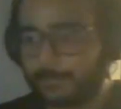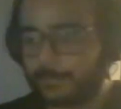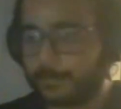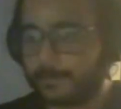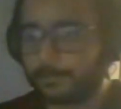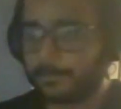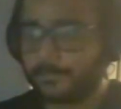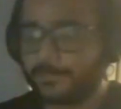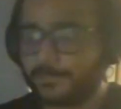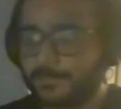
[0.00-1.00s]
So
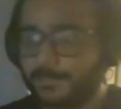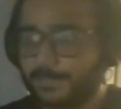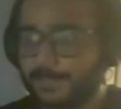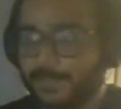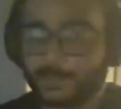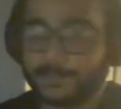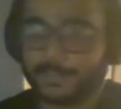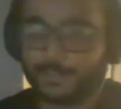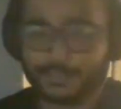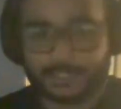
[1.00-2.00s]
yeah, so
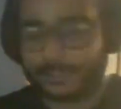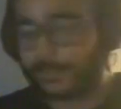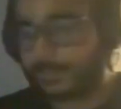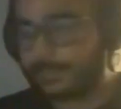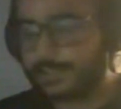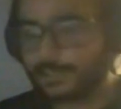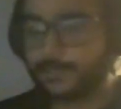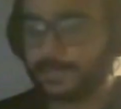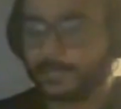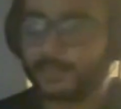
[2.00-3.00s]
there is good and there
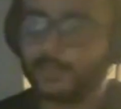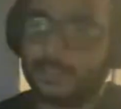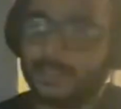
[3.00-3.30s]
is bad.